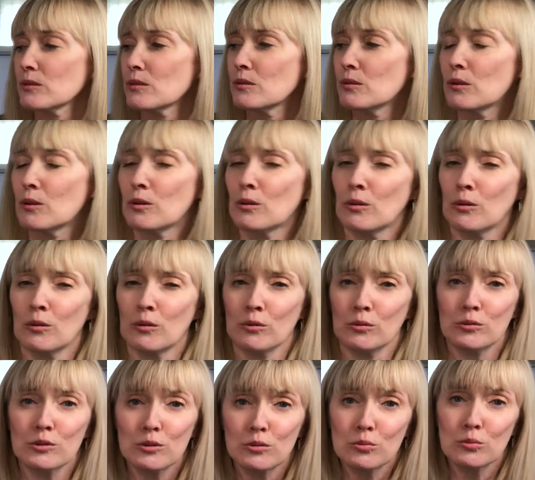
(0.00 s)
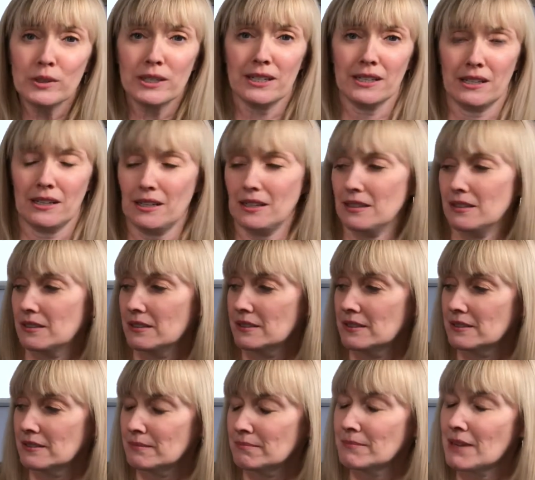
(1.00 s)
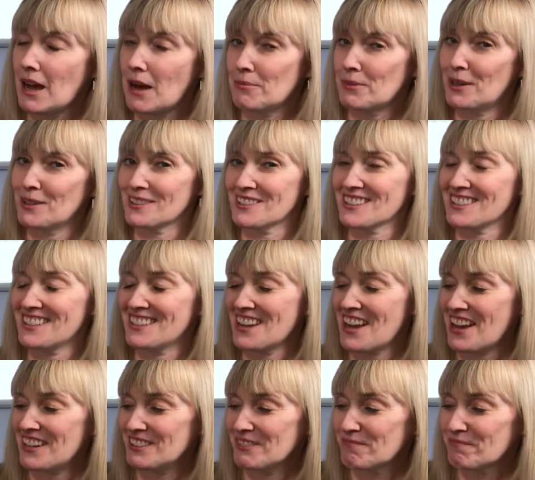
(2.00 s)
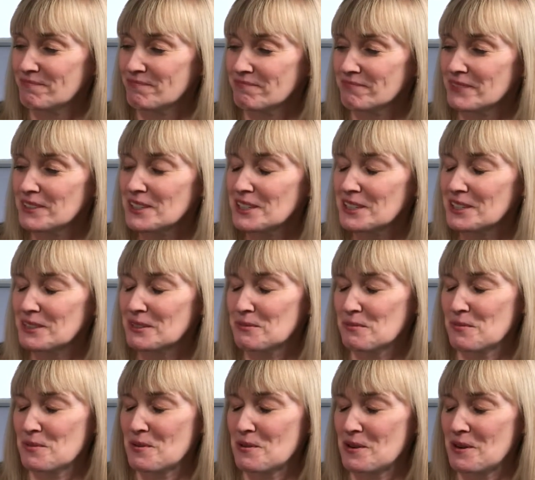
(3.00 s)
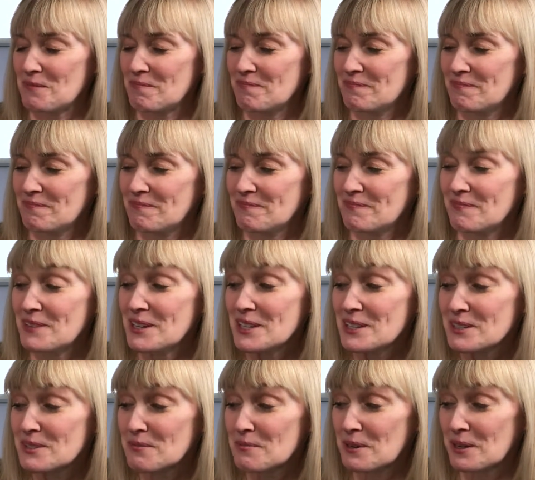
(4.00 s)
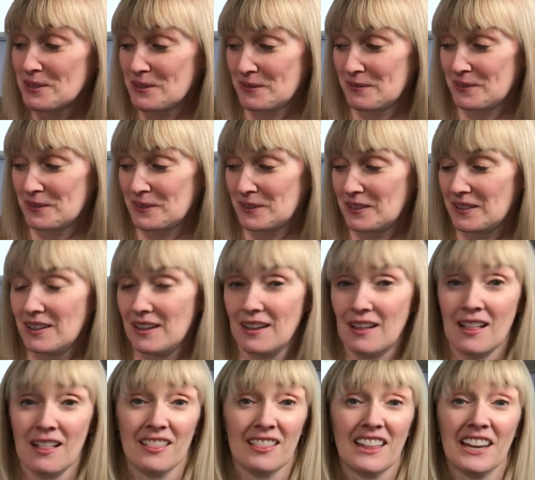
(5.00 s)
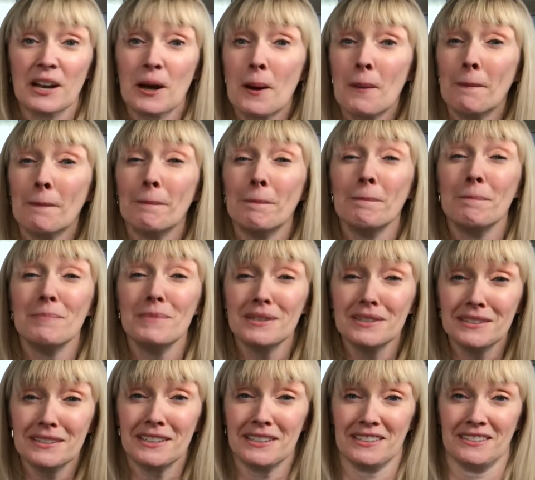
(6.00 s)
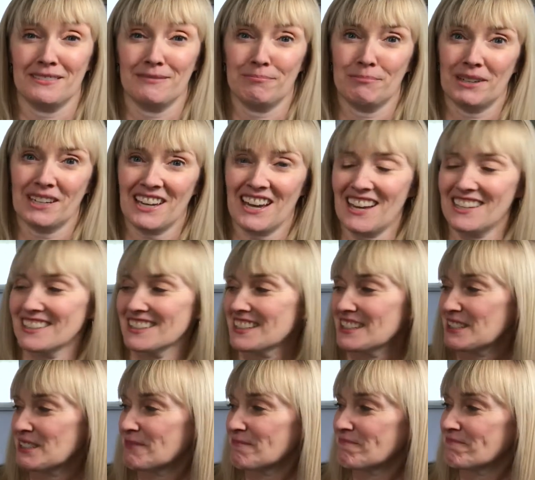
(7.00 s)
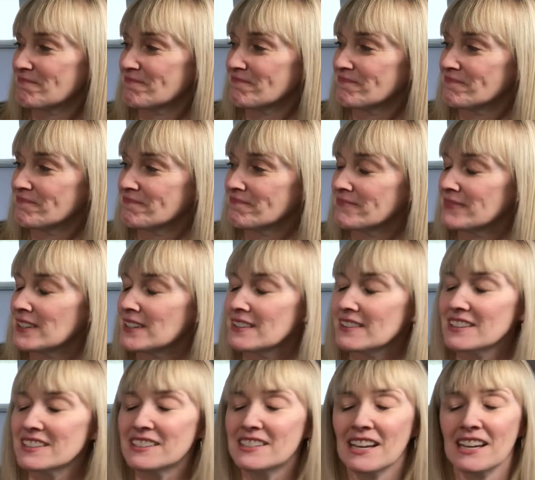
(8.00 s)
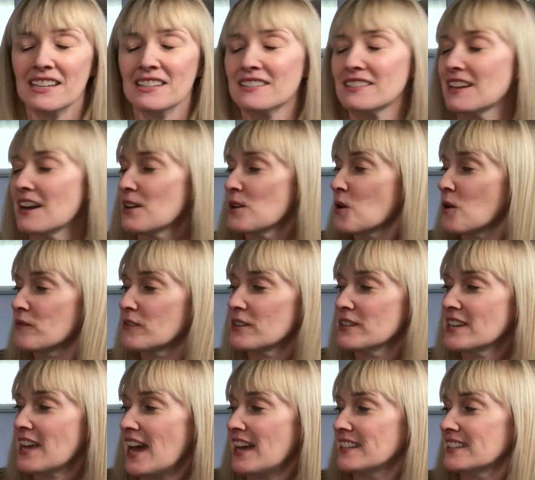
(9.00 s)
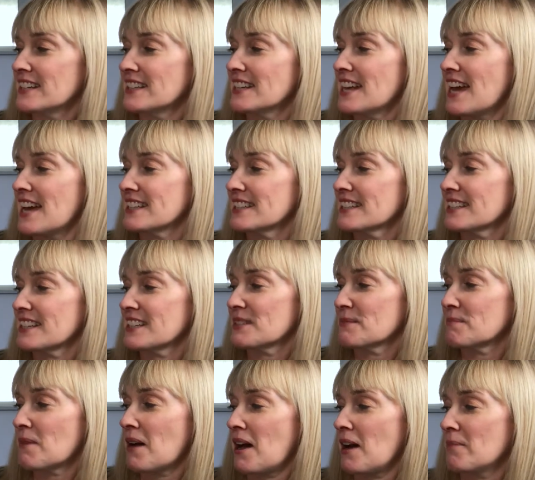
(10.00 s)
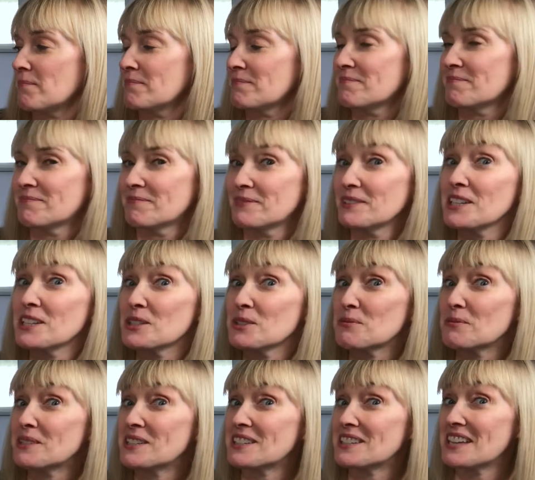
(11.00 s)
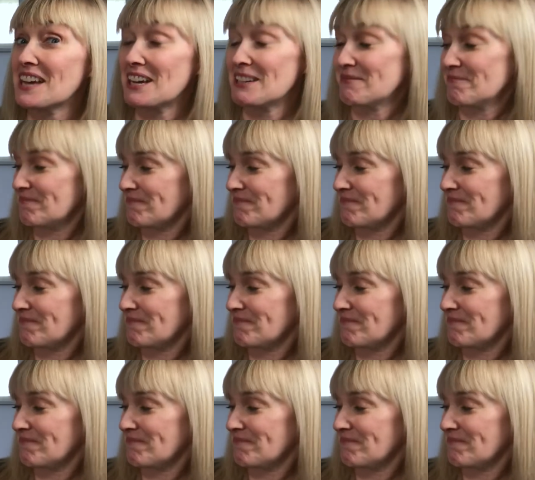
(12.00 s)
Oh, sweetie. Mom hugs Nanette. It is warm. It is wonderful. Like a million baguettes. The day's not over yet, Nanette, says Mom. Let's reset.